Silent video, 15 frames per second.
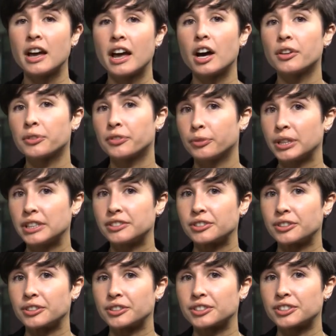health
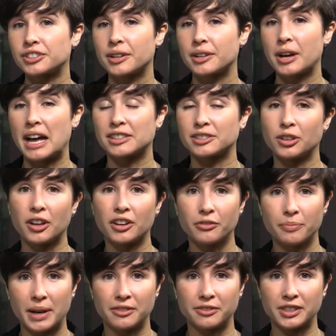research has a lot of
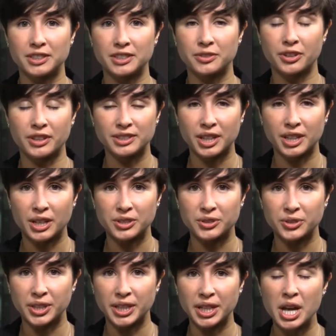benefits for this
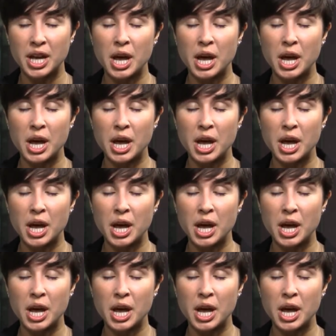country.